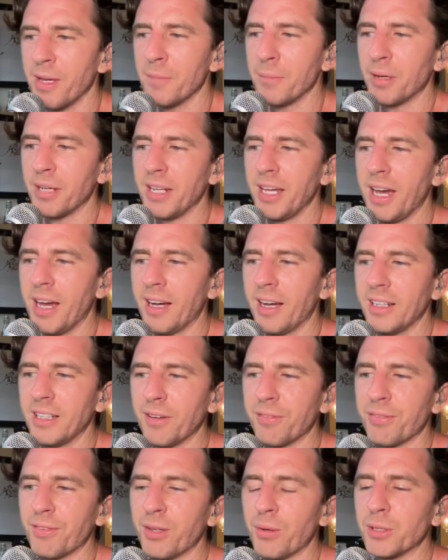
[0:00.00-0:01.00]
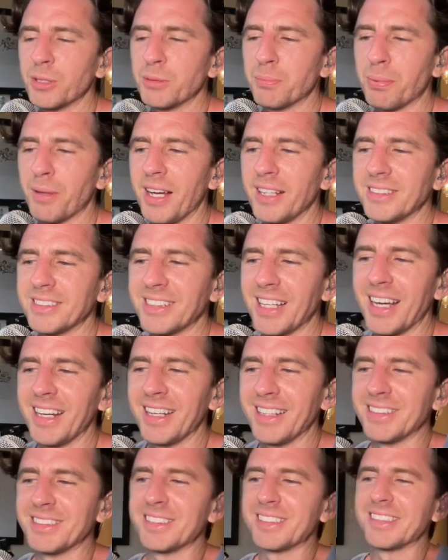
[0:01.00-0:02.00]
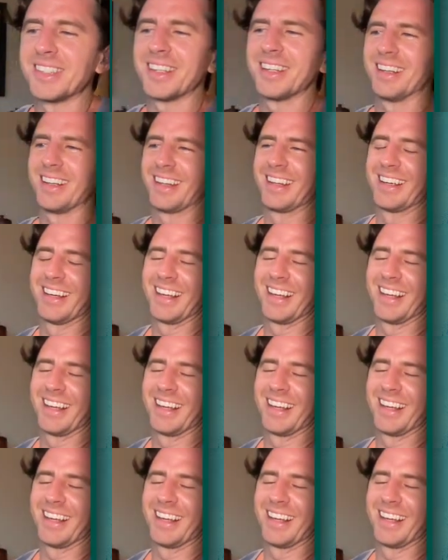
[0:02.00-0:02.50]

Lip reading: But yeah, I definitely was blindsided still.